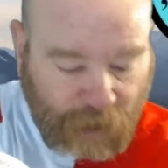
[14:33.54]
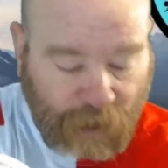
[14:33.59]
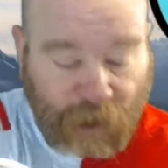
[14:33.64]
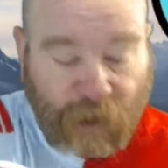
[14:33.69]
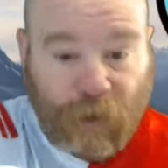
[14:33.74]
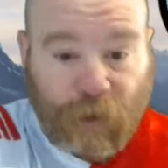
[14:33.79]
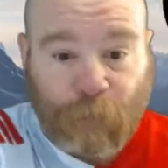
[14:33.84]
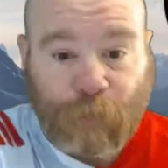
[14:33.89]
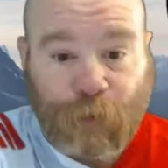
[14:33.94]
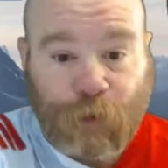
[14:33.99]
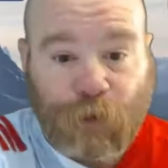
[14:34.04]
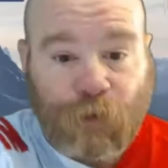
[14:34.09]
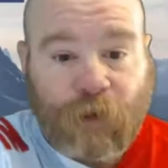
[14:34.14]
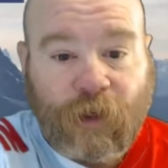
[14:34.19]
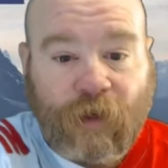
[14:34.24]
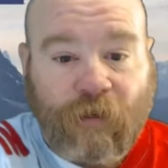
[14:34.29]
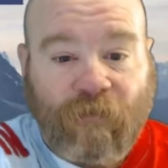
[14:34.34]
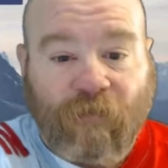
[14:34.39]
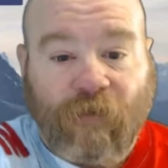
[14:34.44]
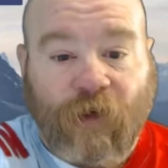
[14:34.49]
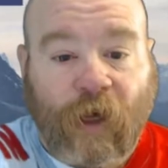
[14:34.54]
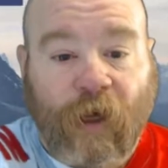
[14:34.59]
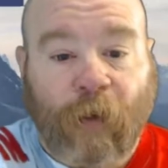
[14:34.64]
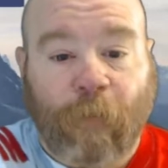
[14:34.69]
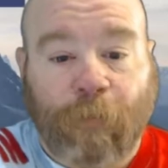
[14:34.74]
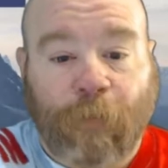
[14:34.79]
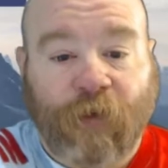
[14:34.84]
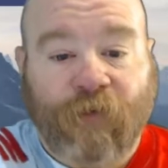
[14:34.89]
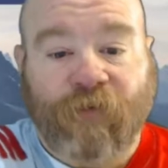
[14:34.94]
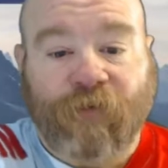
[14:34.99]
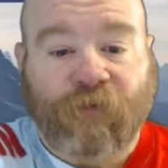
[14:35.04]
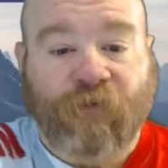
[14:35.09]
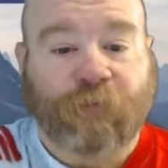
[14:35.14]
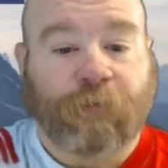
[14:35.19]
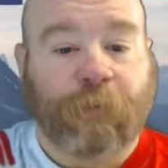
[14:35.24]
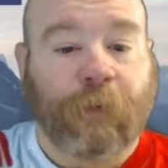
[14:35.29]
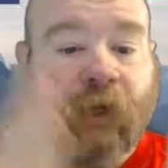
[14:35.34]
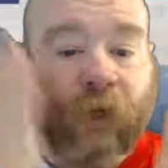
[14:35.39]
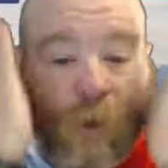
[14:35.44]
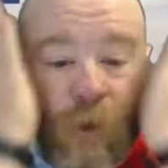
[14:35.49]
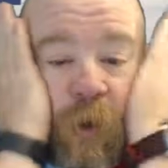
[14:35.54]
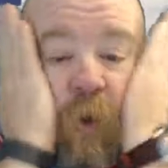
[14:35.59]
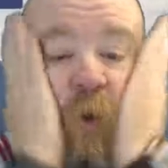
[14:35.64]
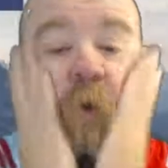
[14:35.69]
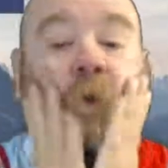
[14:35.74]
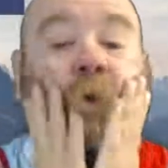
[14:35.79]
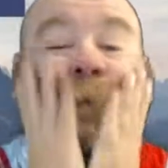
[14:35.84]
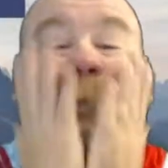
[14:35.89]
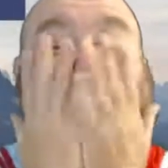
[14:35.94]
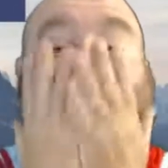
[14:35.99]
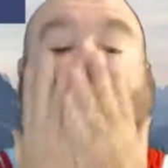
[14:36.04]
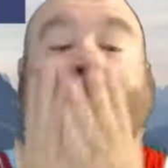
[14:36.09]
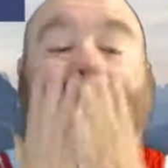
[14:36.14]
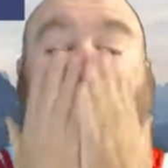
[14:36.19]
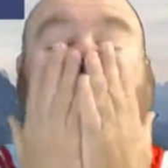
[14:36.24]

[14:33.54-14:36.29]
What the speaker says: And the beauty of a business beard, or